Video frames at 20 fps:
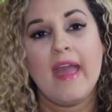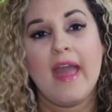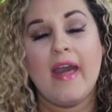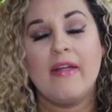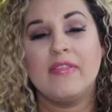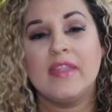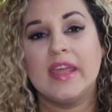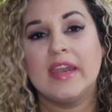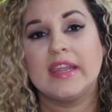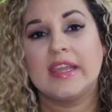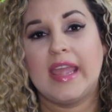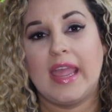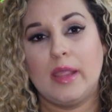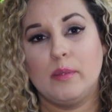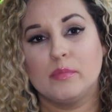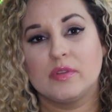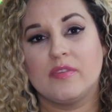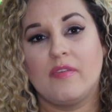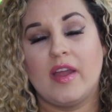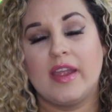And then it
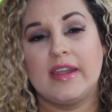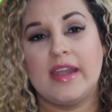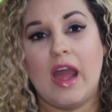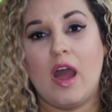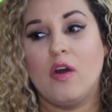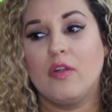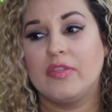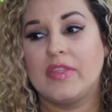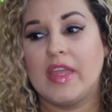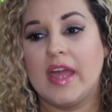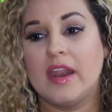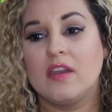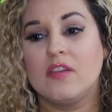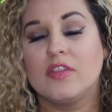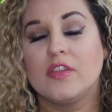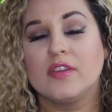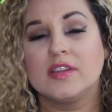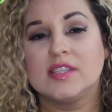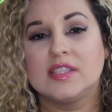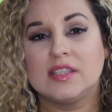came to find out that
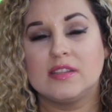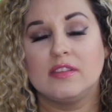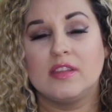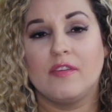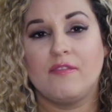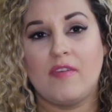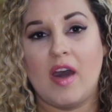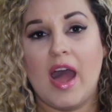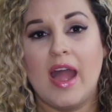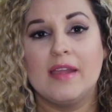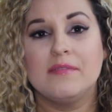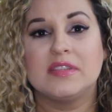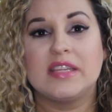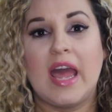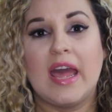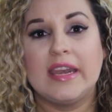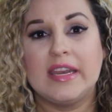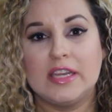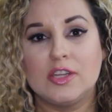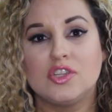the 5s
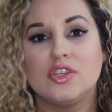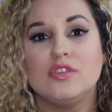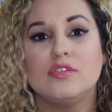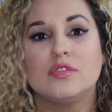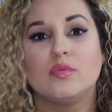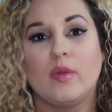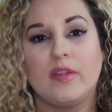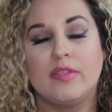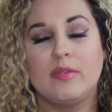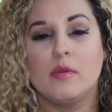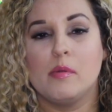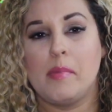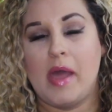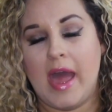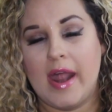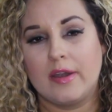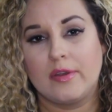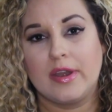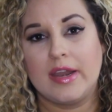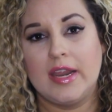had issues with the
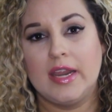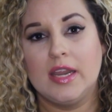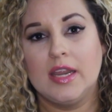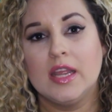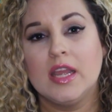battery.